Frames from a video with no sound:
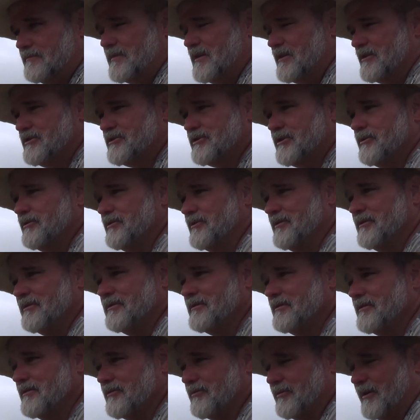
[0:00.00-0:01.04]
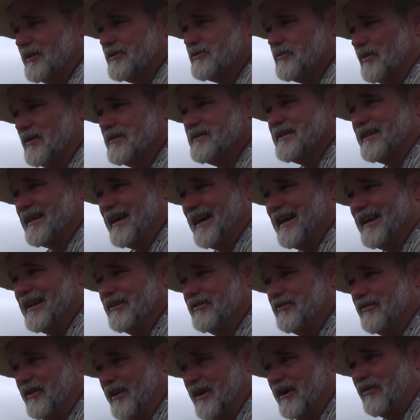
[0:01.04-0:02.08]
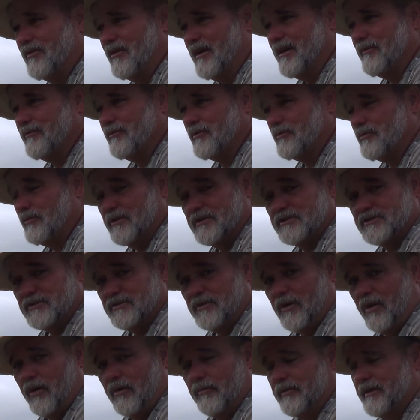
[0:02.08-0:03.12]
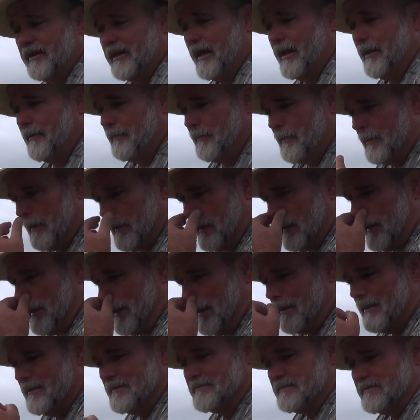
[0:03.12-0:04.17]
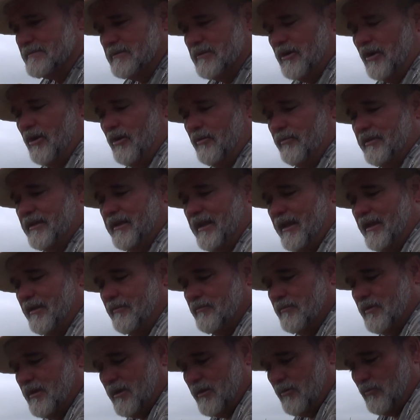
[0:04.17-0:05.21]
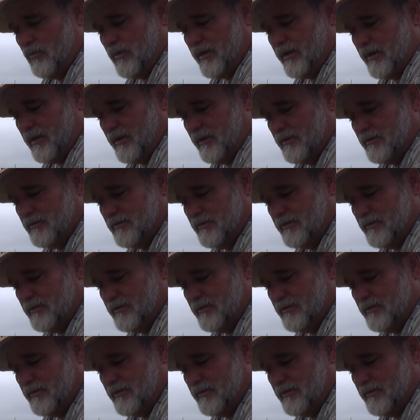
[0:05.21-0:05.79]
shooting, especially once I got into the air rifles, which all became when a